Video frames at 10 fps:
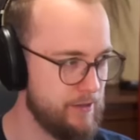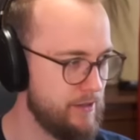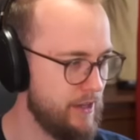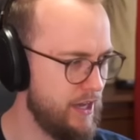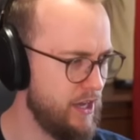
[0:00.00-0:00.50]

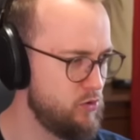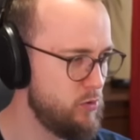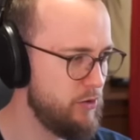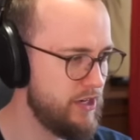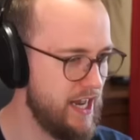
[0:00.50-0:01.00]
Who are
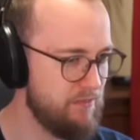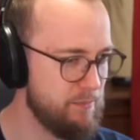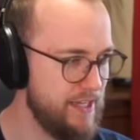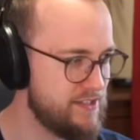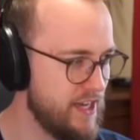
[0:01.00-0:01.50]
we gonna have
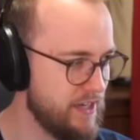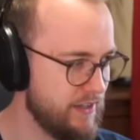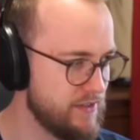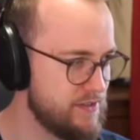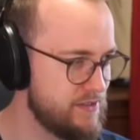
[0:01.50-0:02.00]
main tank
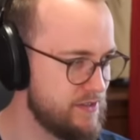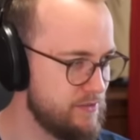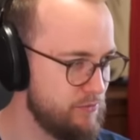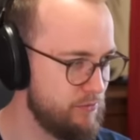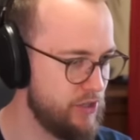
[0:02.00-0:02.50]
this?
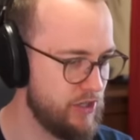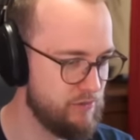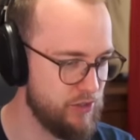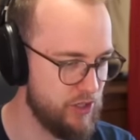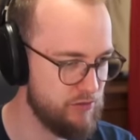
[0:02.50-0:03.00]
We
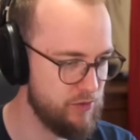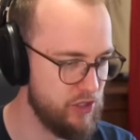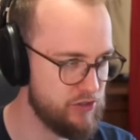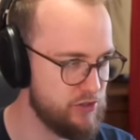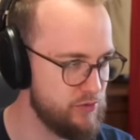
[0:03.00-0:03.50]

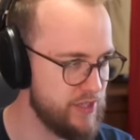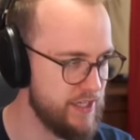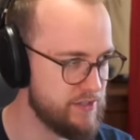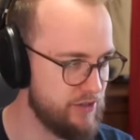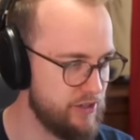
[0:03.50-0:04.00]
got two
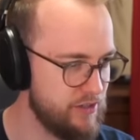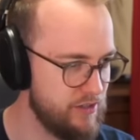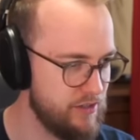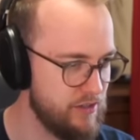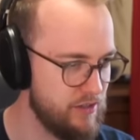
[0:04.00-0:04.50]
tanks, right?
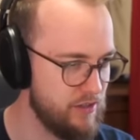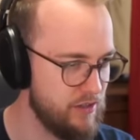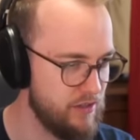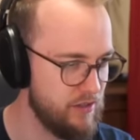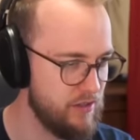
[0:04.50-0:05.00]

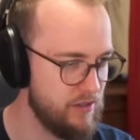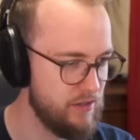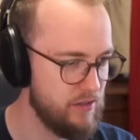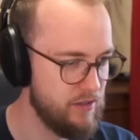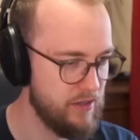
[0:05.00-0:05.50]

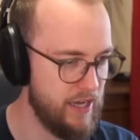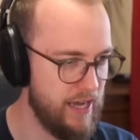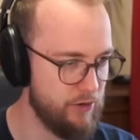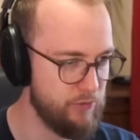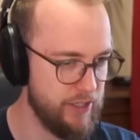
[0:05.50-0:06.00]

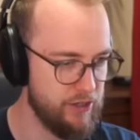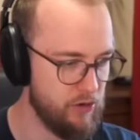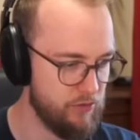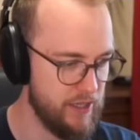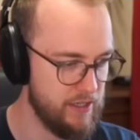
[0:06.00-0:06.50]
I don't really know.
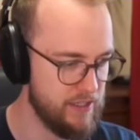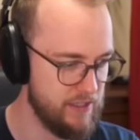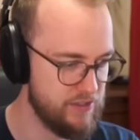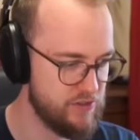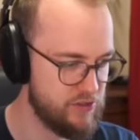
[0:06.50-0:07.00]

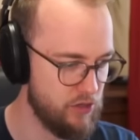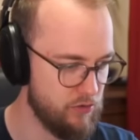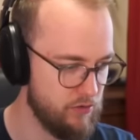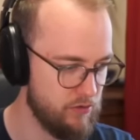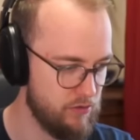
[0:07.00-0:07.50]
Let's just
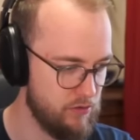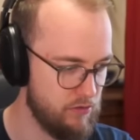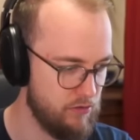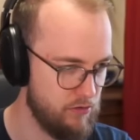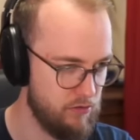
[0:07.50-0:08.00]
go.
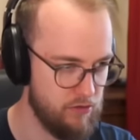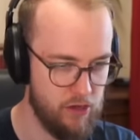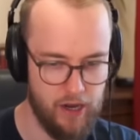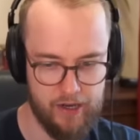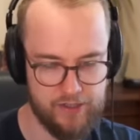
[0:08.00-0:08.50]

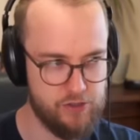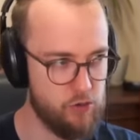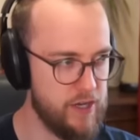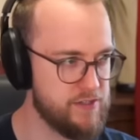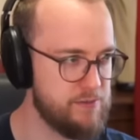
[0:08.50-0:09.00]
Alright, let's go,
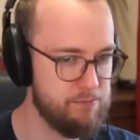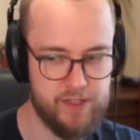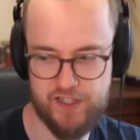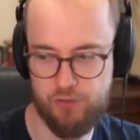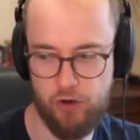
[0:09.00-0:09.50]
guys.
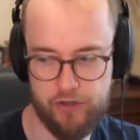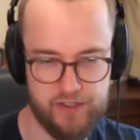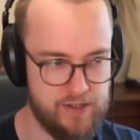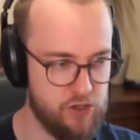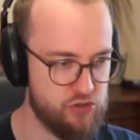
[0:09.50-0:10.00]
Test work,
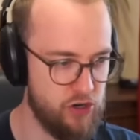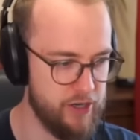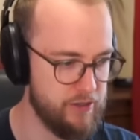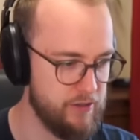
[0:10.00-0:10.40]
let's give it a try.